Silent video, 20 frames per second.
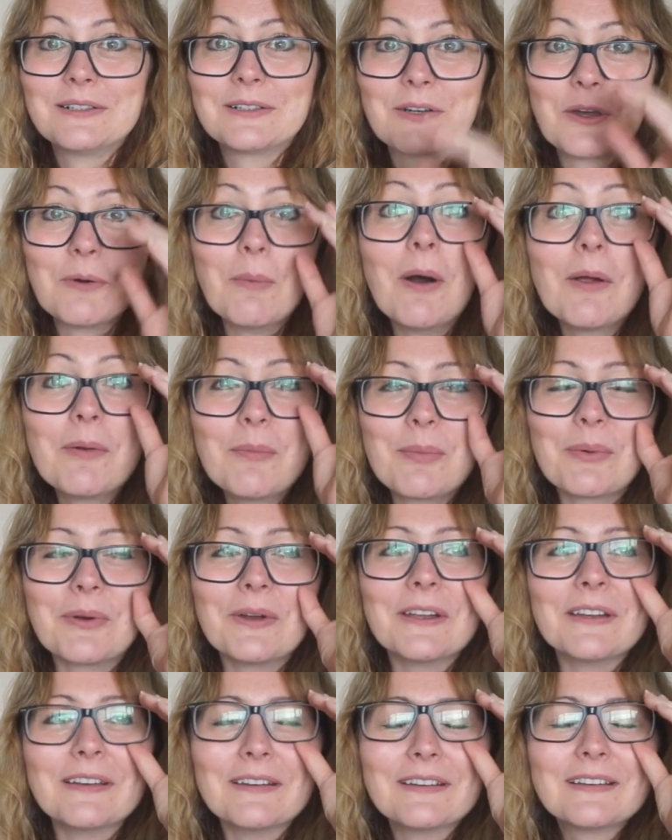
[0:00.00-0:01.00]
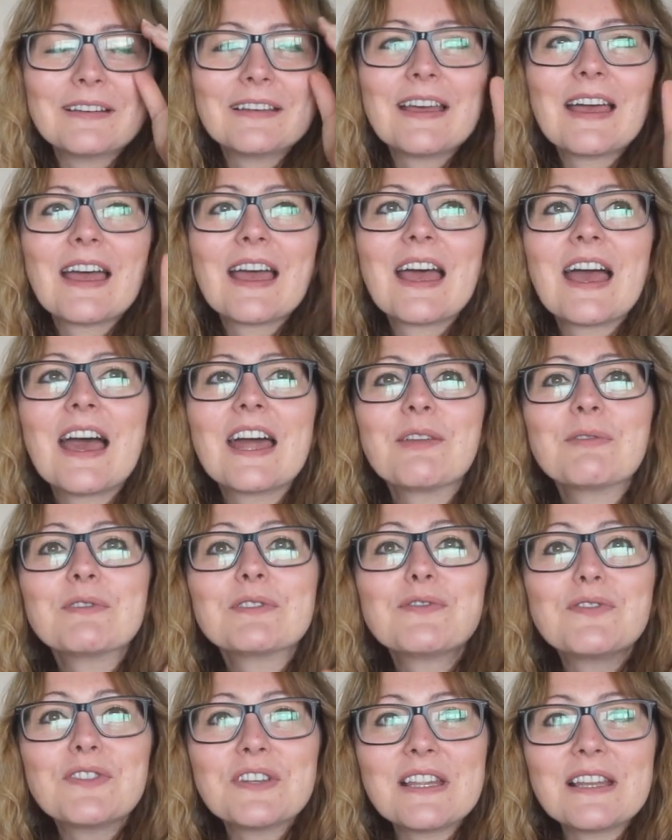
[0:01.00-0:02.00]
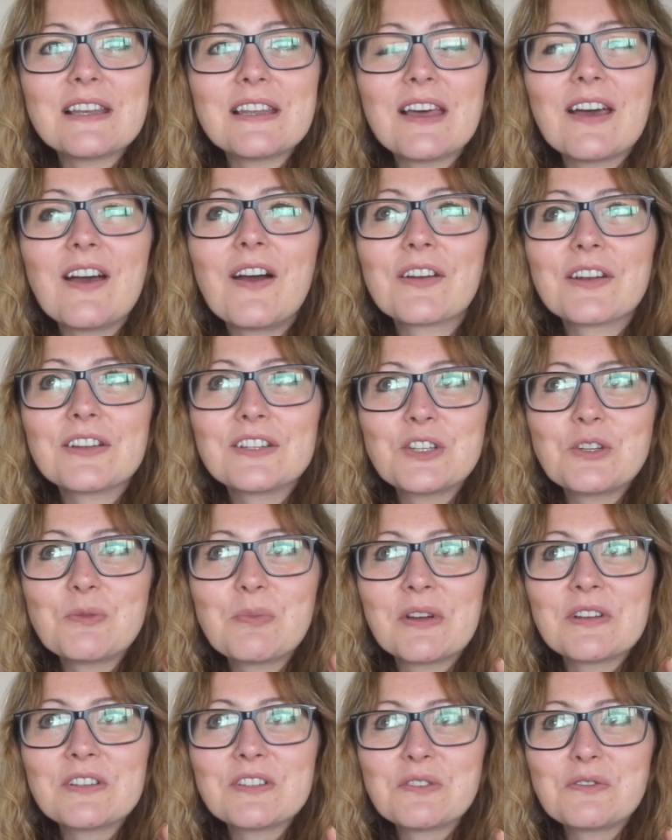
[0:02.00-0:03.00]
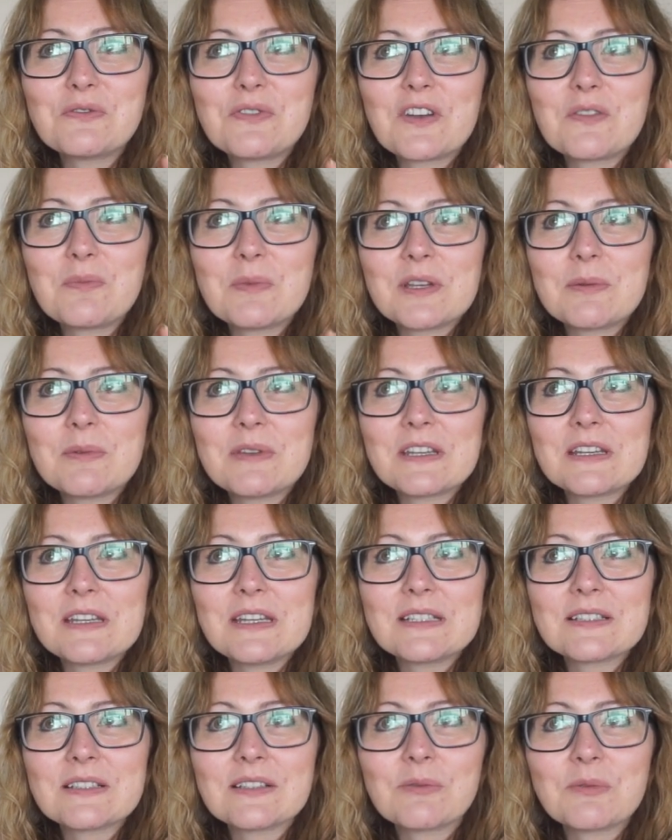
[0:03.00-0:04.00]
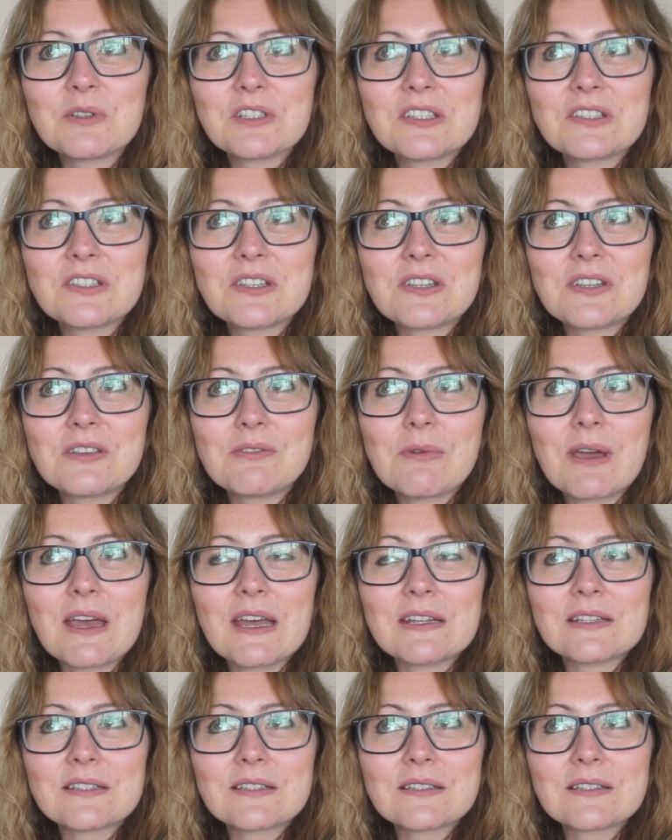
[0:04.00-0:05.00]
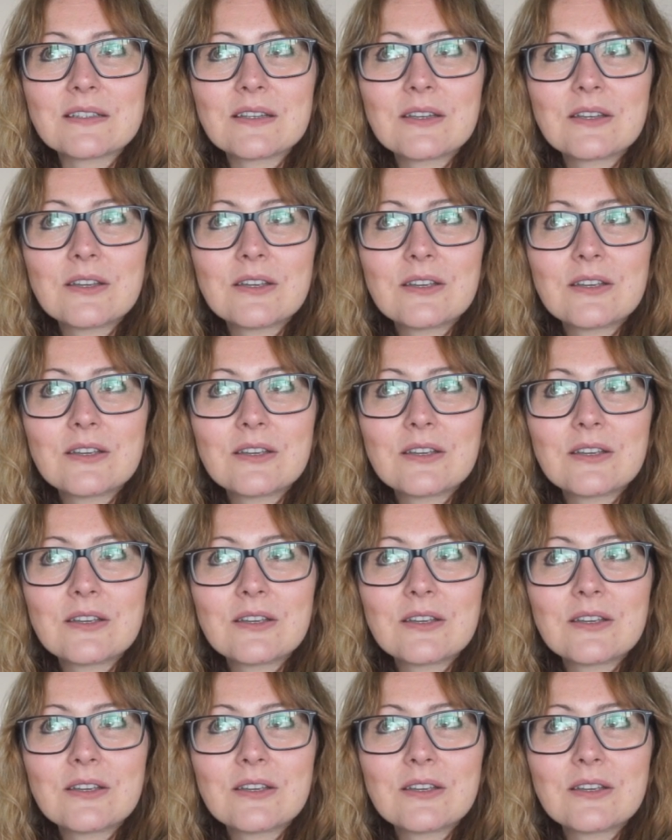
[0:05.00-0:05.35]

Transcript: Come on, brain. And it was vanilla on a 2.25 millimeter needle, which is a US